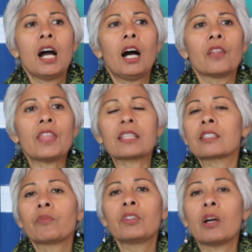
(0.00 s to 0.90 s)
That's
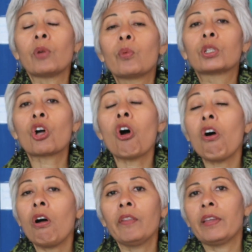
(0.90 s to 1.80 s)
something that we would
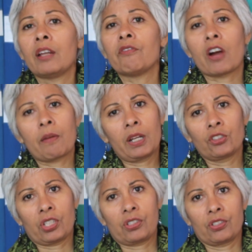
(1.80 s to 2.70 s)
call an environmental
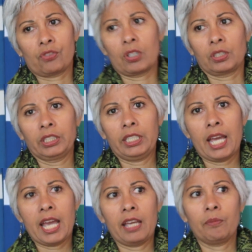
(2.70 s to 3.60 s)
justice struggle
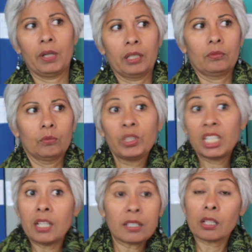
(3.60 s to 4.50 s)
today, but we
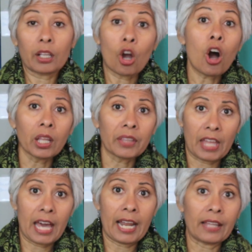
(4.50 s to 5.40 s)
didn't necessarily call it
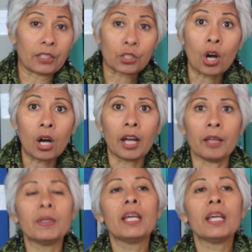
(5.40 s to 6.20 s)
that at the time.